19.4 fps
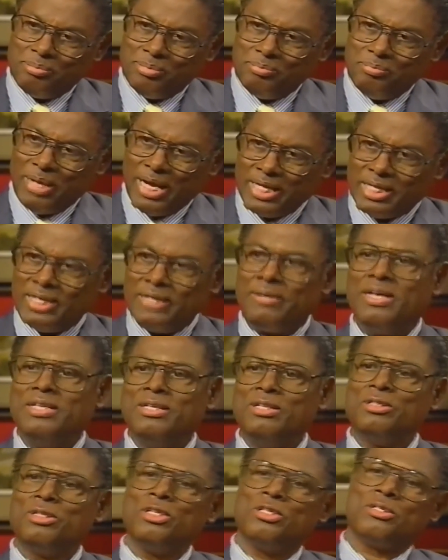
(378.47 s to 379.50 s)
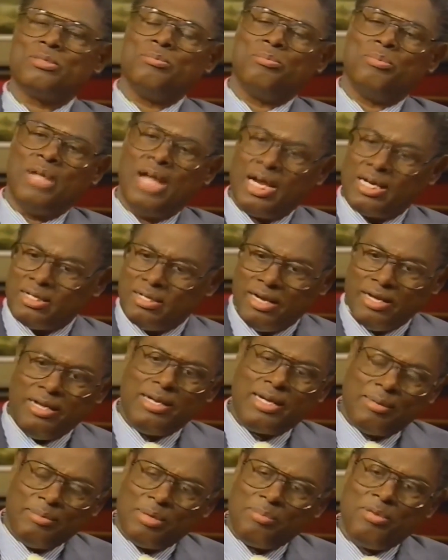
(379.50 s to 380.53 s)
begging, and there's this black lady
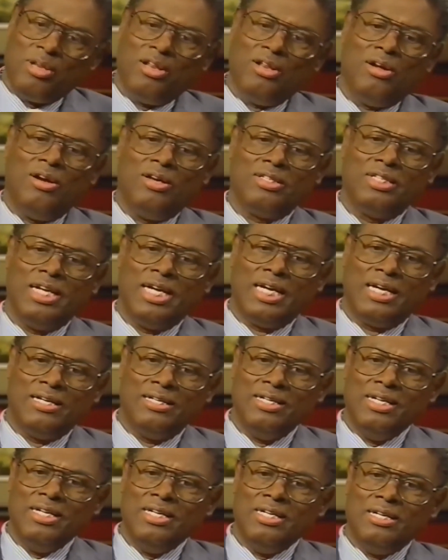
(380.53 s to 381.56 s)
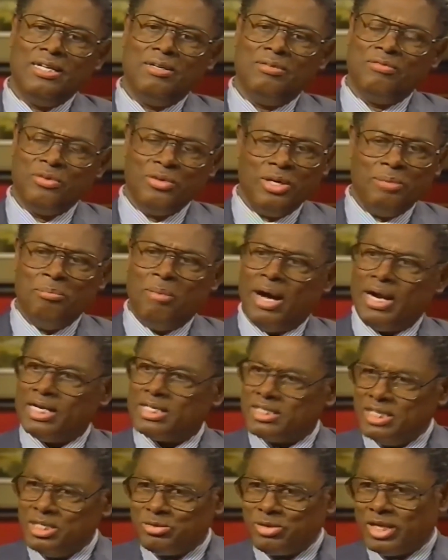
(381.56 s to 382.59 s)
coming along there, very
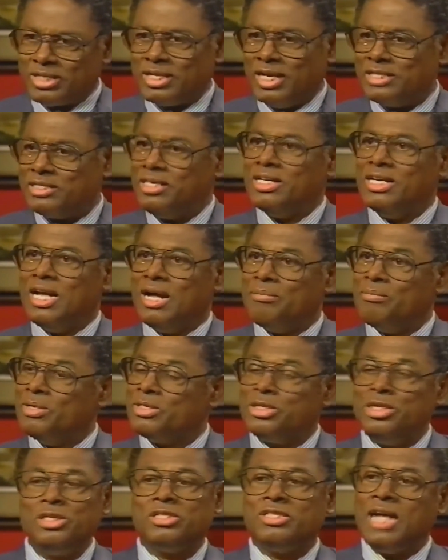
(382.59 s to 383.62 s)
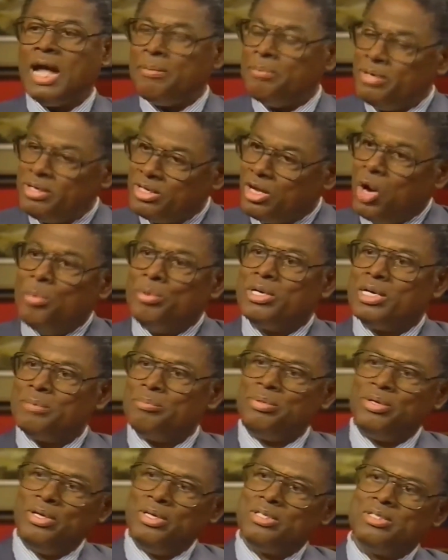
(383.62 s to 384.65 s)
modestly dressed, like she didn't have, but she's stopping to open her
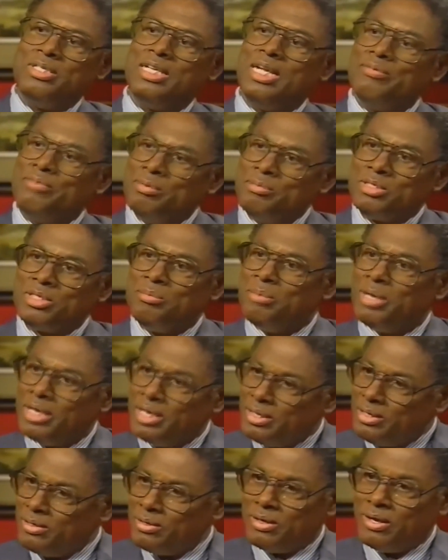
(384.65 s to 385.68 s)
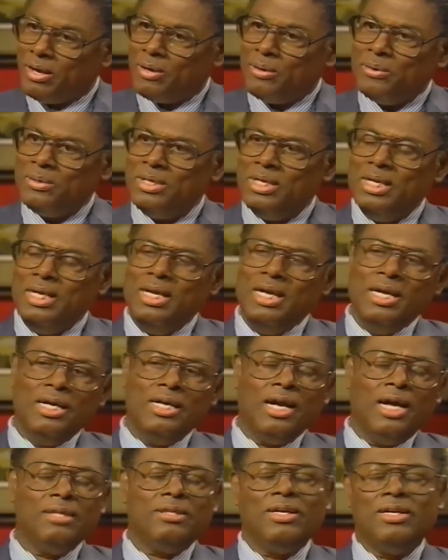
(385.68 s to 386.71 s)
purse to give him some money, you know.
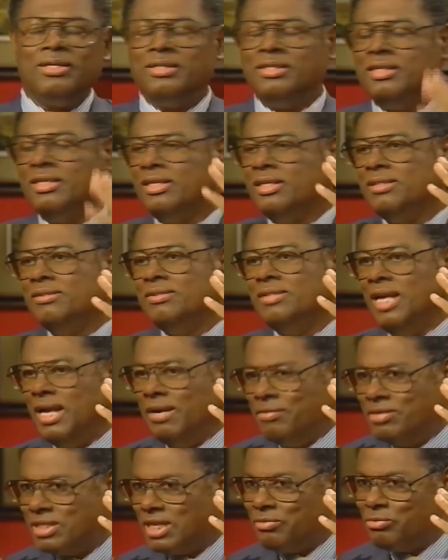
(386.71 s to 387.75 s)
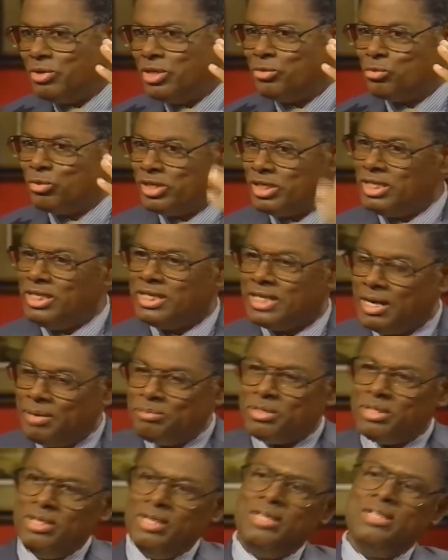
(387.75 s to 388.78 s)
And I thought, good heavens, have we really
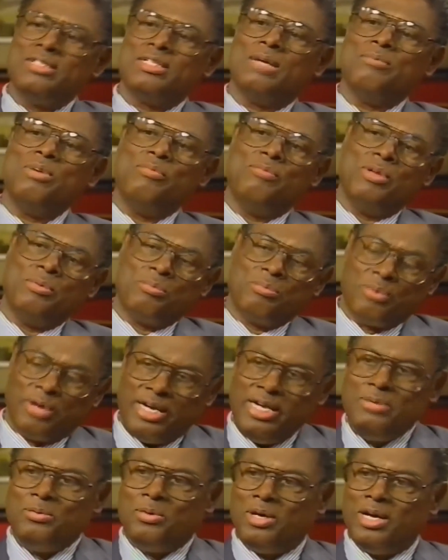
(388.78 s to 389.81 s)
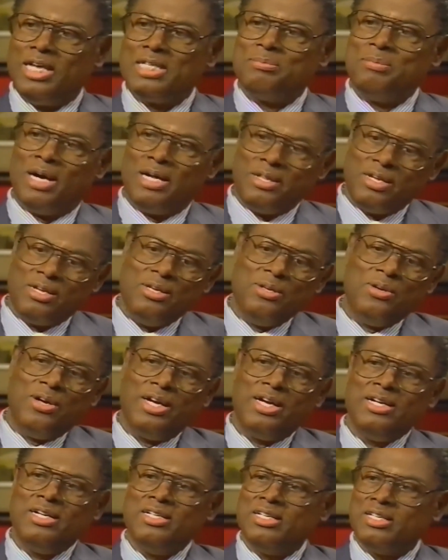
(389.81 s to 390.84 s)
come to this? And we've been brainwashed by the
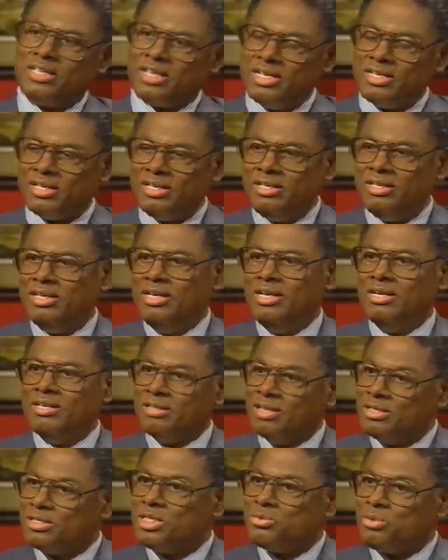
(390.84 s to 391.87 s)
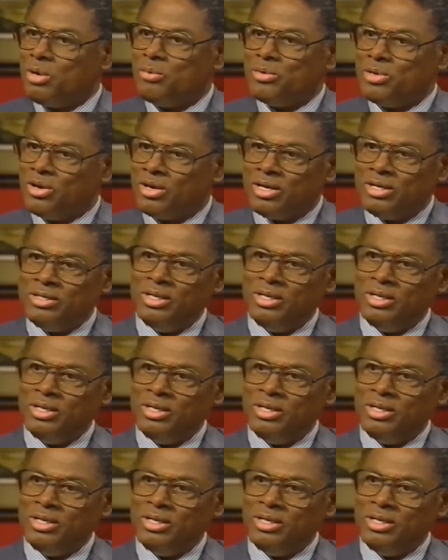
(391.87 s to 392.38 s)
anointed into thinking this is what we ought to